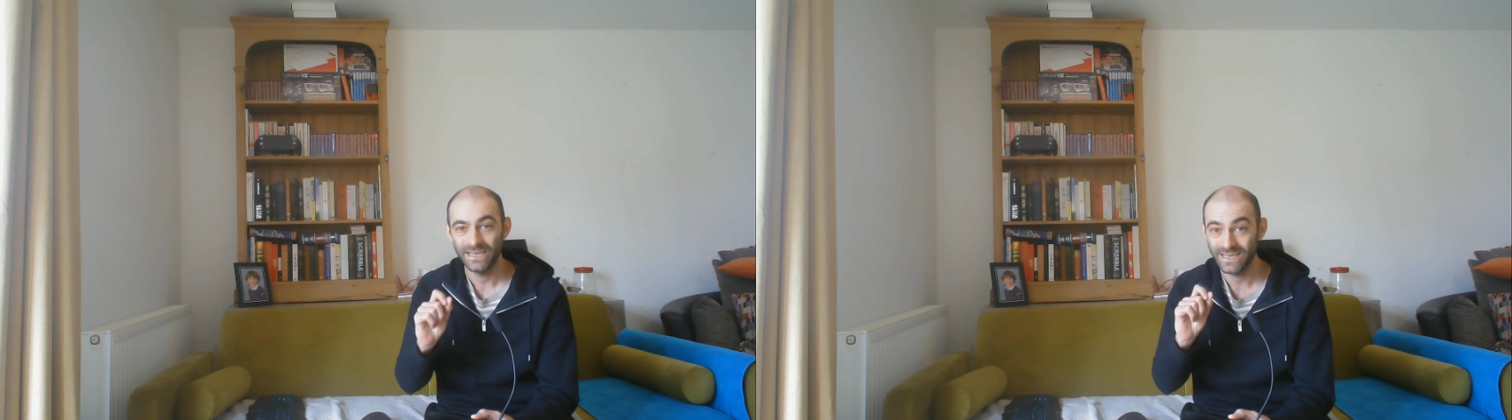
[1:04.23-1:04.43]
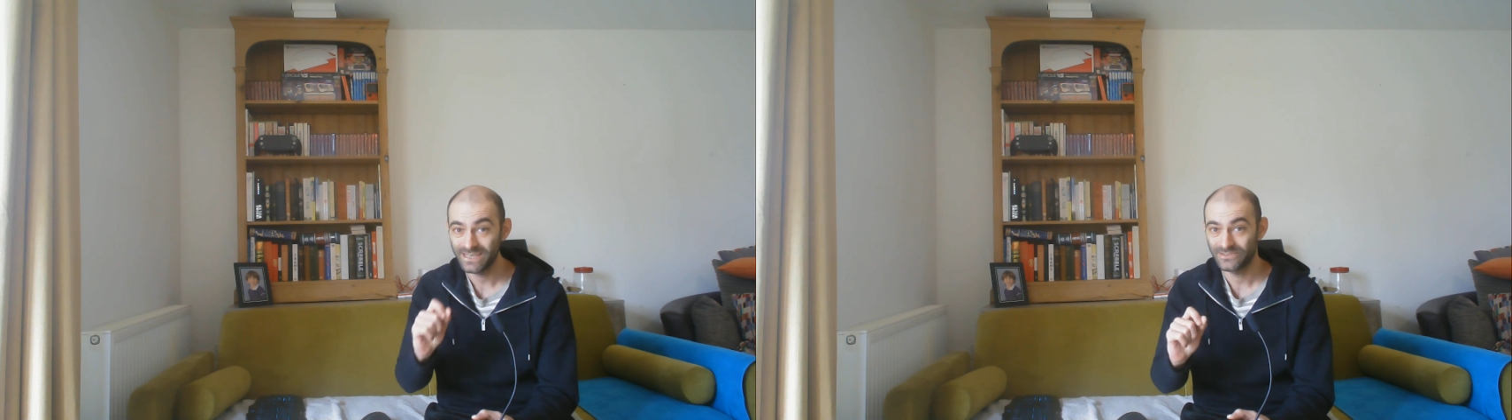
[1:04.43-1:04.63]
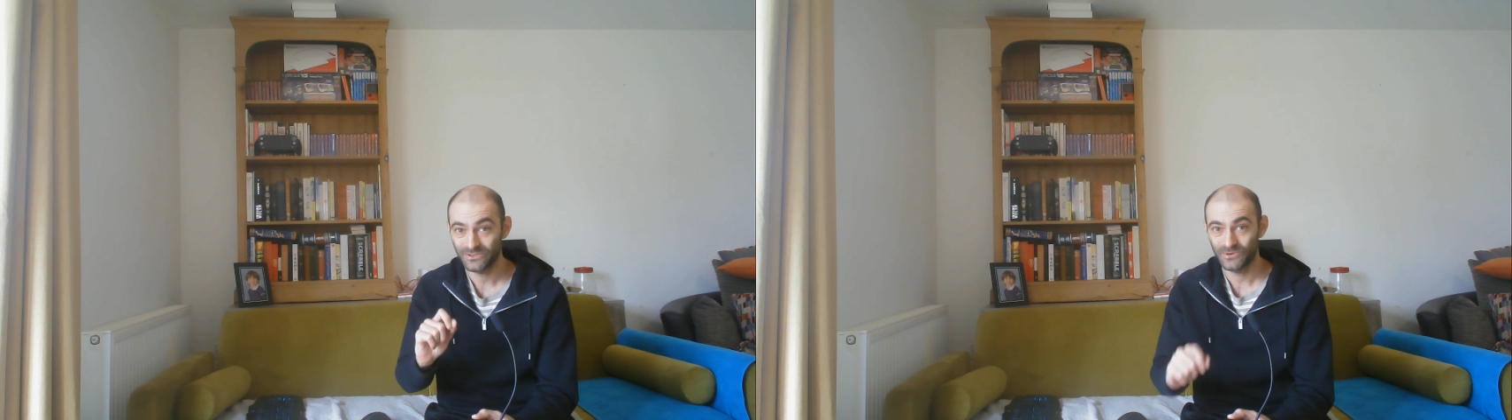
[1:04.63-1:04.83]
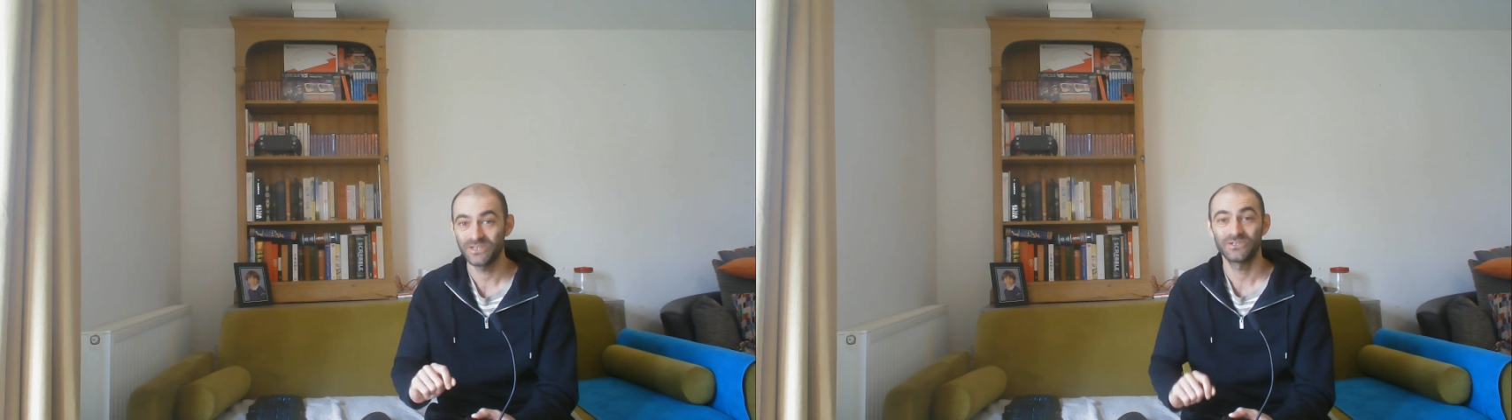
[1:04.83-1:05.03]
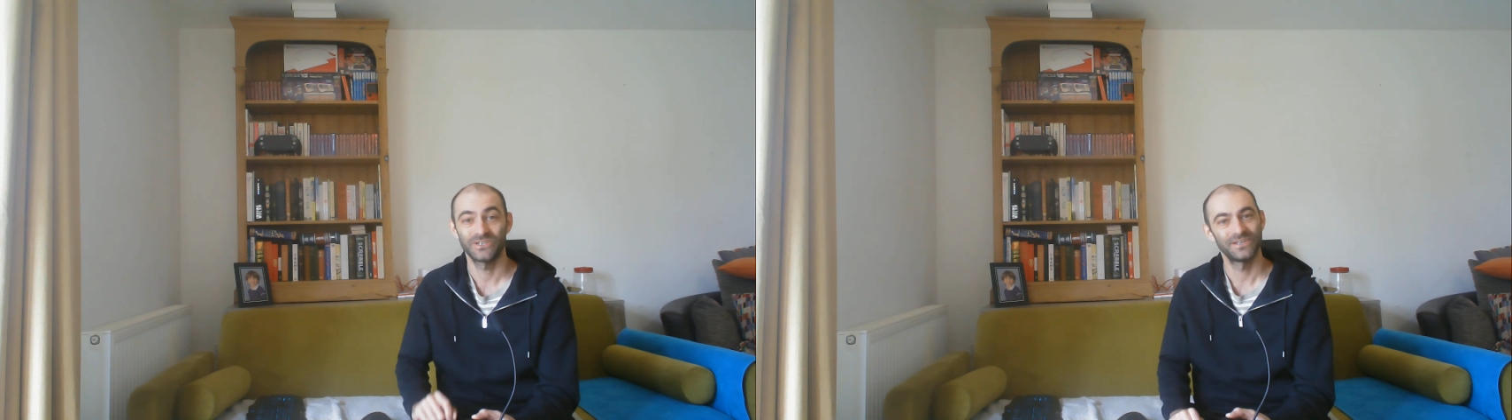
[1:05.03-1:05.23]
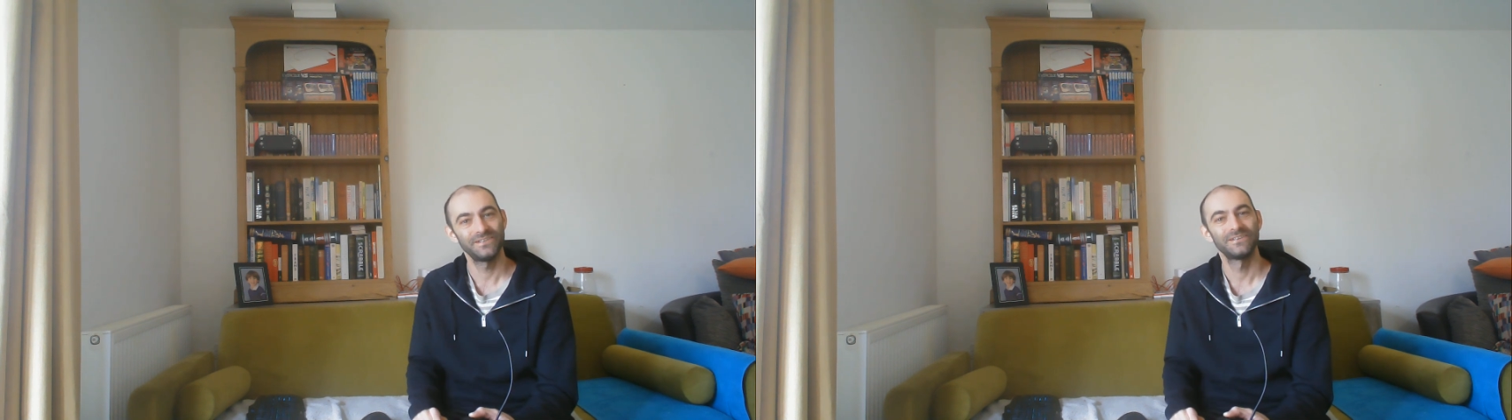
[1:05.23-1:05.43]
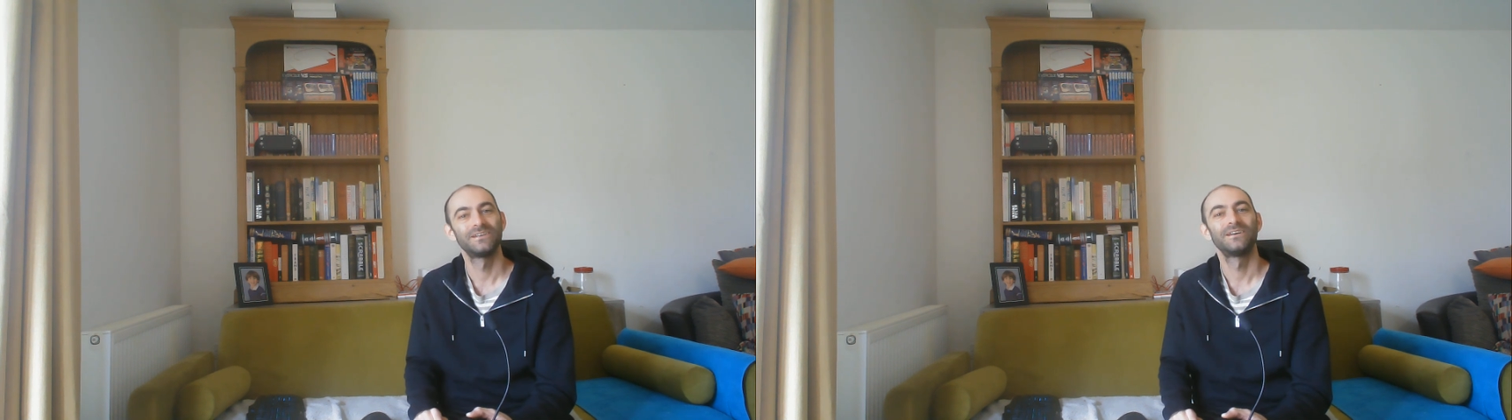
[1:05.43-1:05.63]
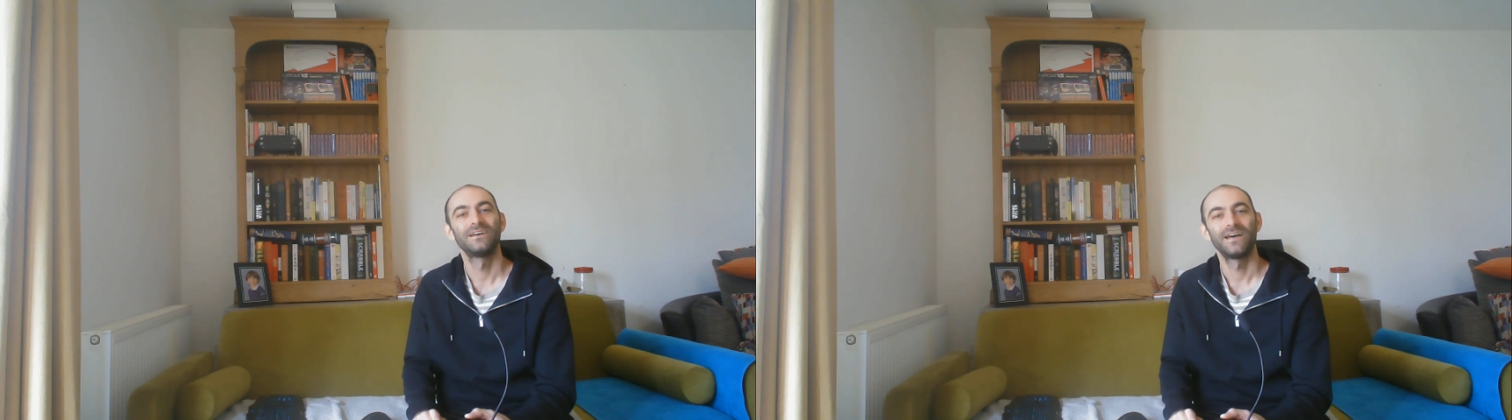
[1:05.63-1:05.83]
is Christian,
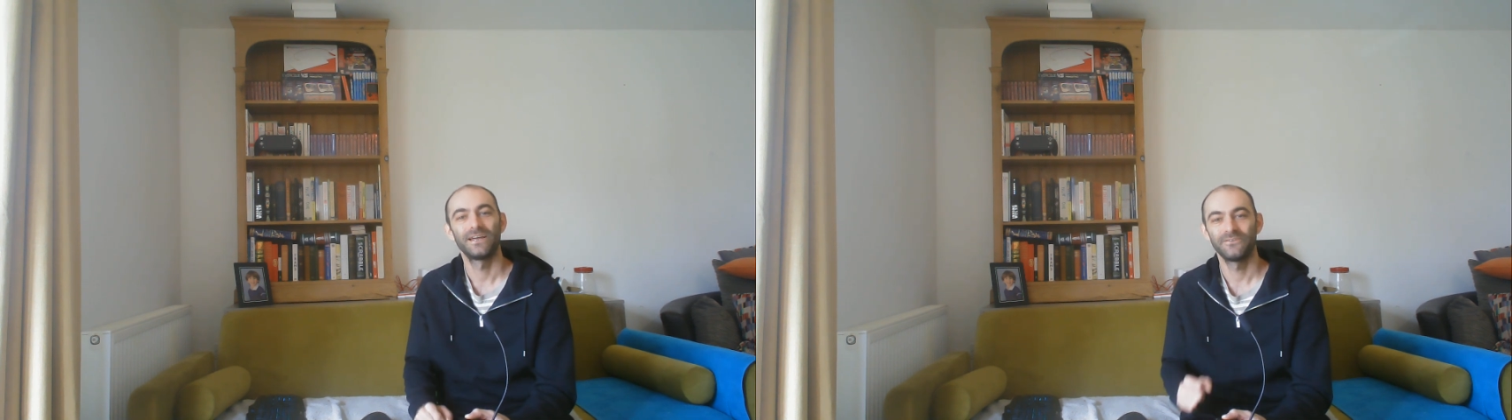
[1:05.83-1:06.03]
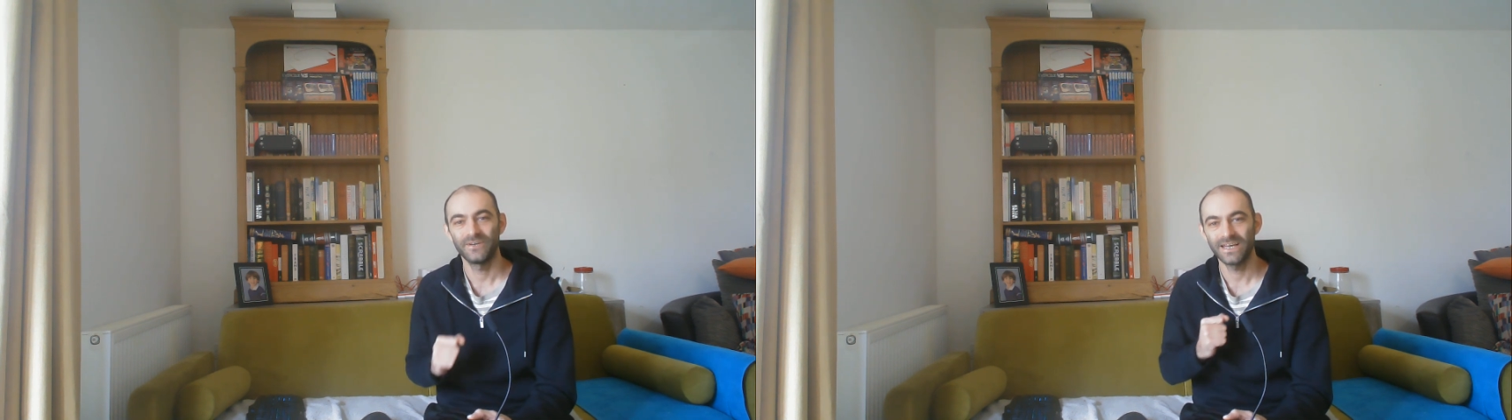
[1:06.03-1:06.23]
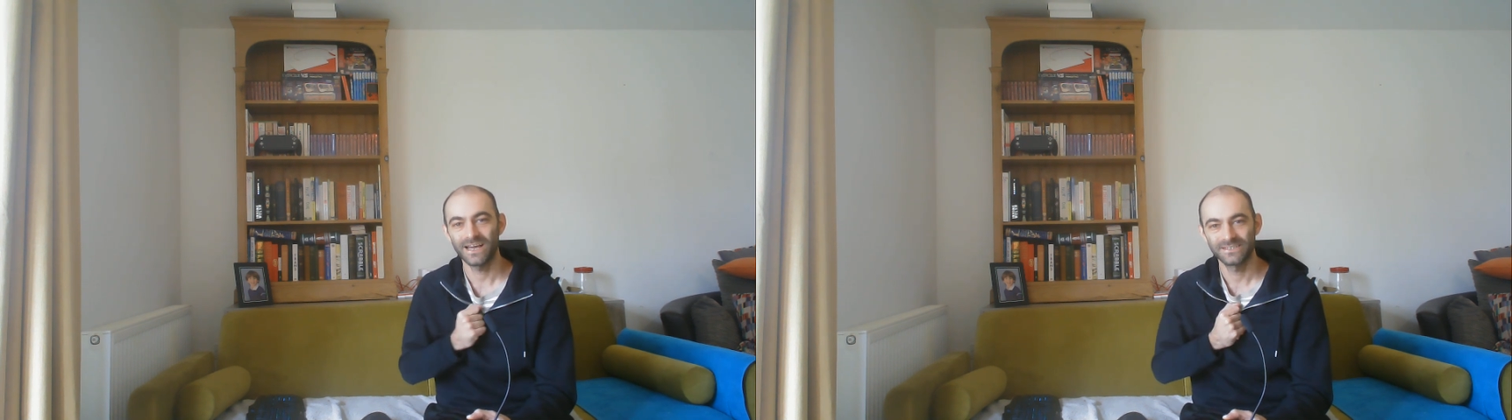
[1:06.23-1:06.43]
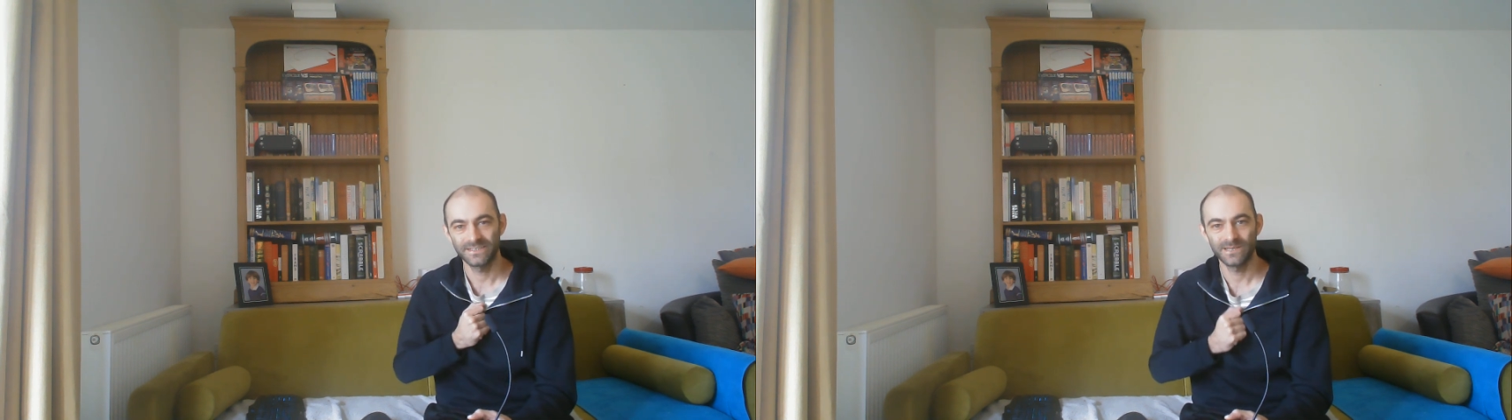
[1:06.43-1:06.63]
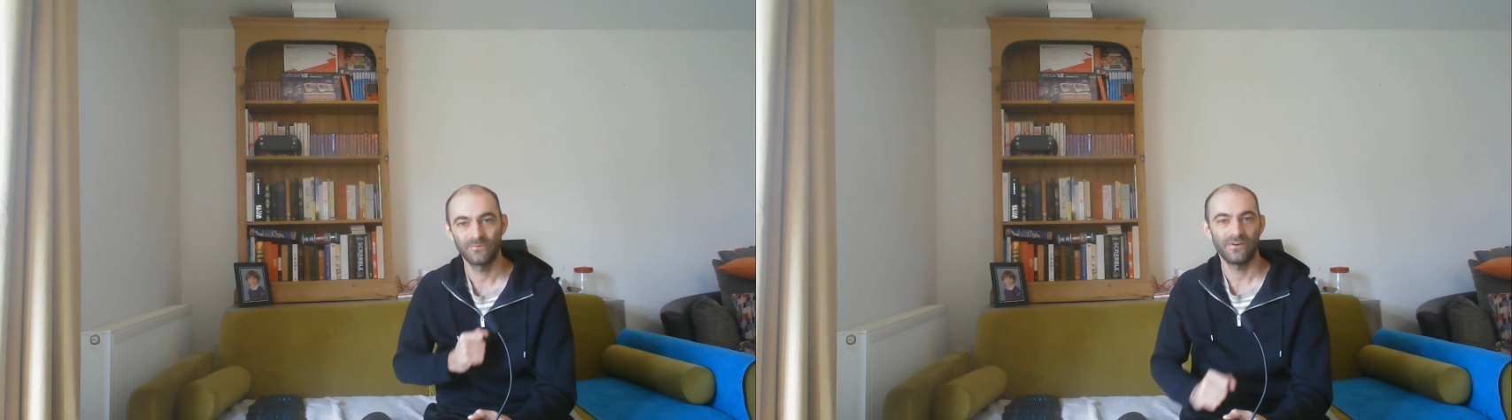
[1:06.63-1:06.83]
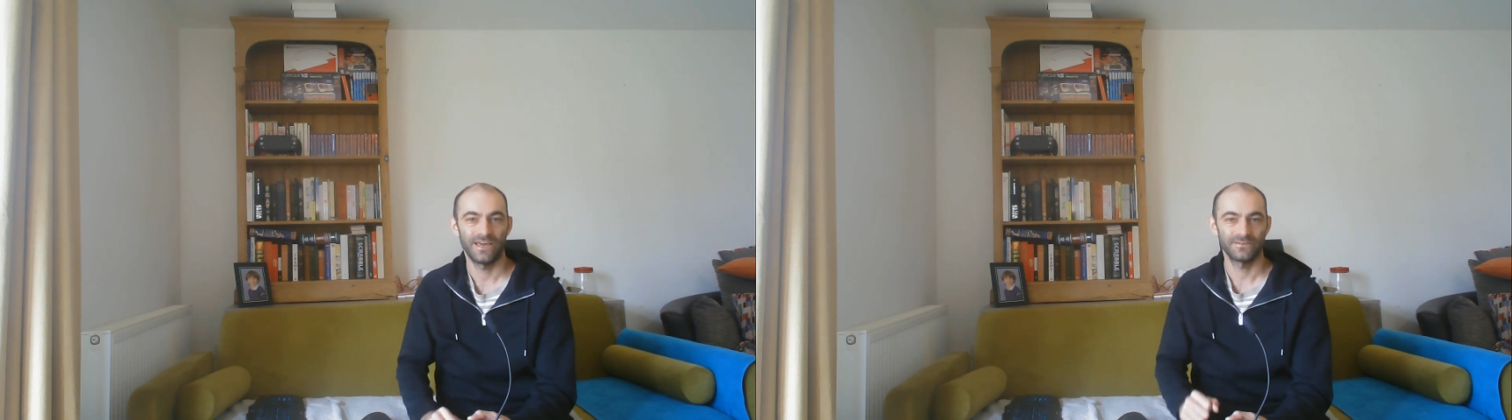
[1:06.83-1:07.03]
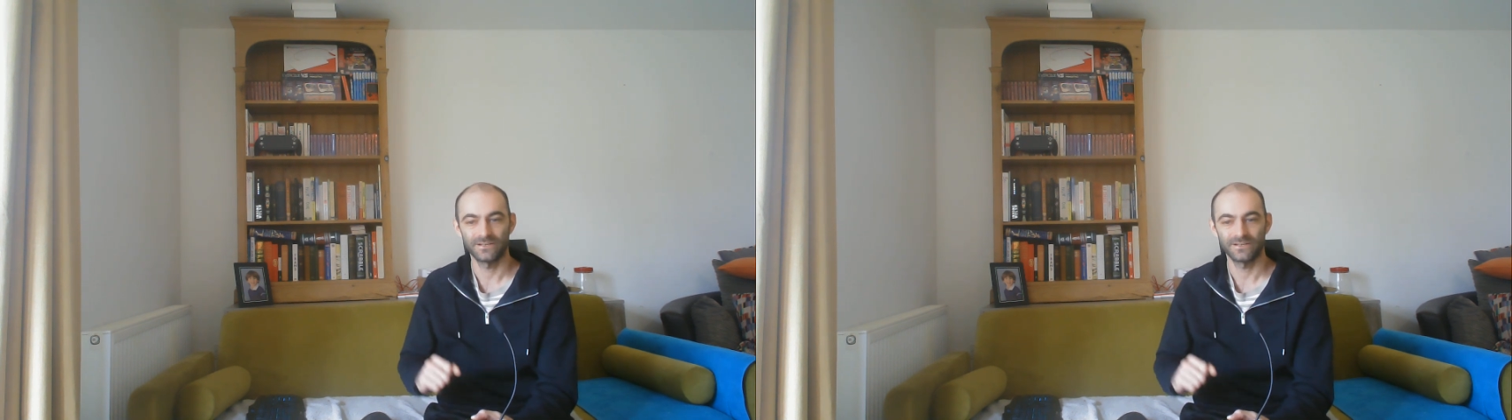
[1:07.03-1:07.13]
and if he has deep faith,